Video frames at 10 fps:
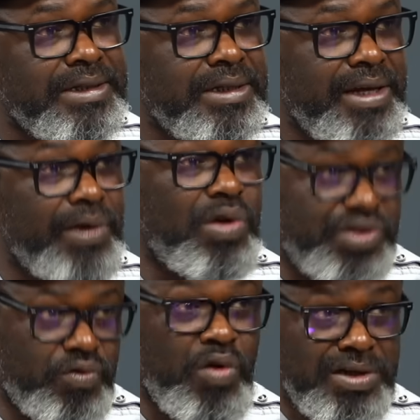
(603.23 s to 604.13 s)
It was
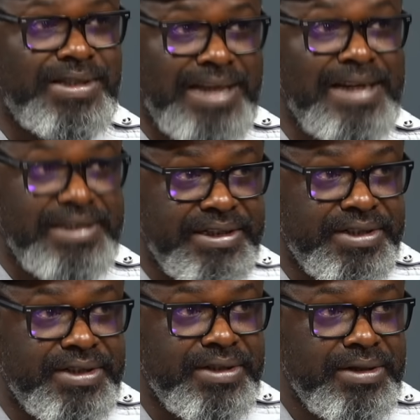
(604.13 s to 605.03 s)
worse than
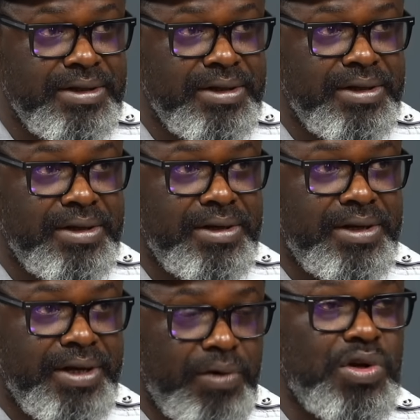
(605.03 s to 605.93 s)
this.
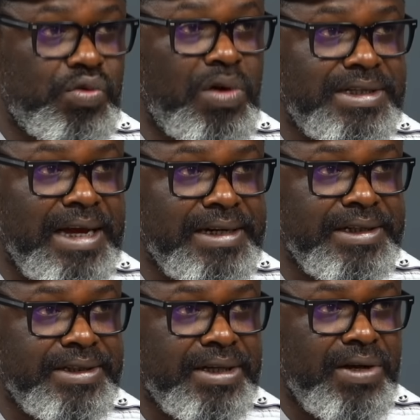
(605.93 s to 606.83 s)
It was worse than
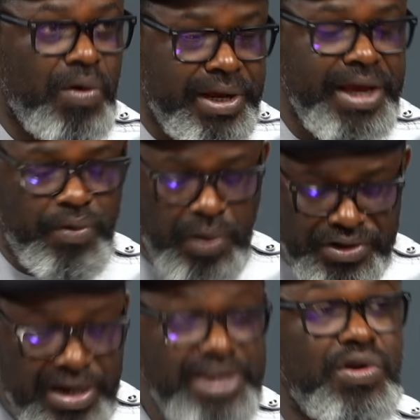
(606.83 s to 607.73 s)
this. Okay, he was
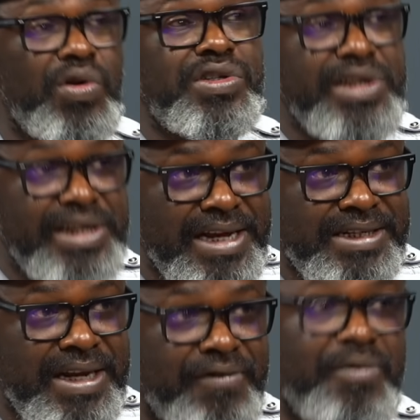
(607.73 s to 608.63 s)
ready to go to the next
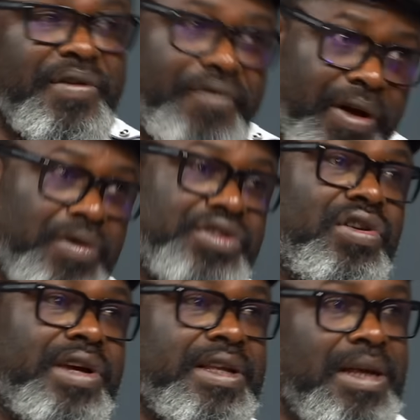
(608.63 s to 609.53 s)
level before he was
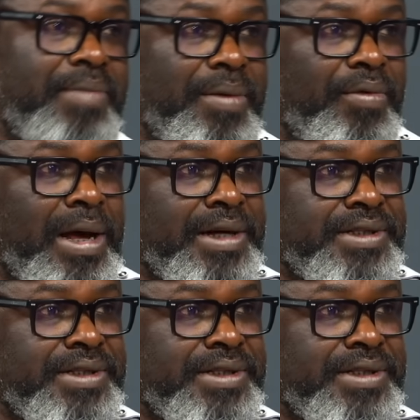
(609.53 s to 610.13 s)
truncated by Buhari's